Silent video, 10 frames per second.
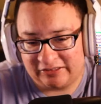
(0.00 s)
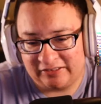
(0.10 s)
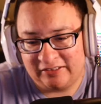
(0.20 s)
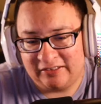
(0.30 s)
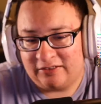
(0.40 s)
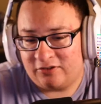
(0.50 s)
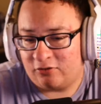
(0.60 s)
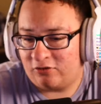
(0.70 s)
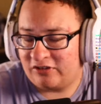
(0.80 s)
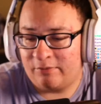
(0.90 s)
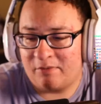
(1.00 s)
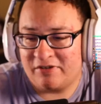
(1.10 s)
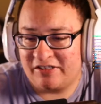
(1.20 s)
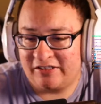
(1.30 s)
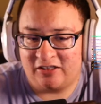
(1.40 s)
Like the whole time when we
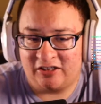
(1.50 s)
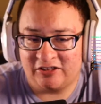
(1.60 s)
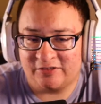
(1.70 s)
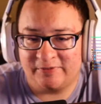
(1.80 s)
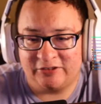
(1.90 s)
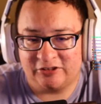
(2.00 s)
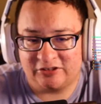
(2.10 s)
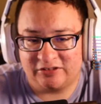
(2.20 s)
see the husband just